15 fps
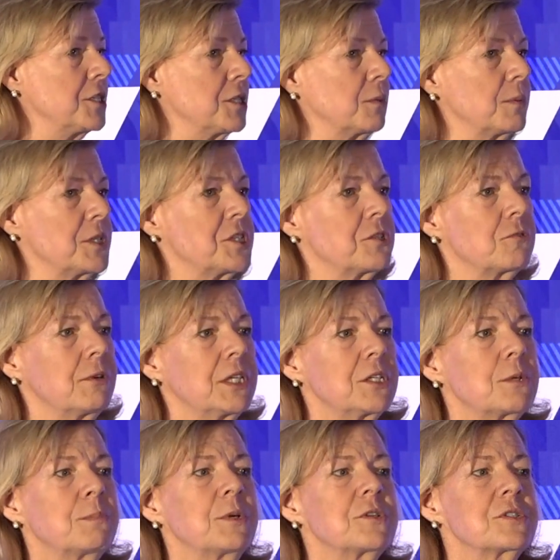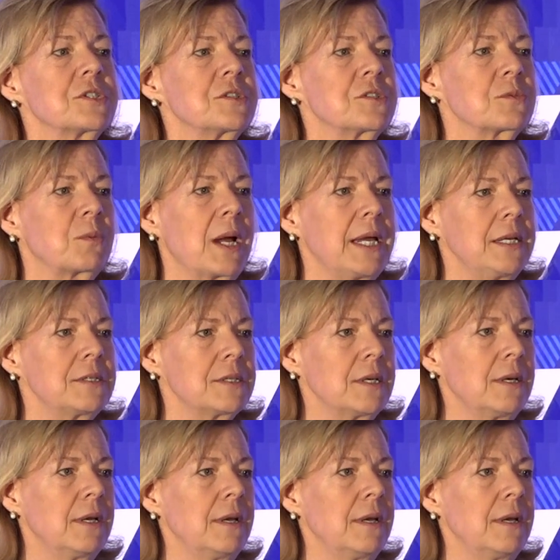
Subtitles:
to restrict a person's right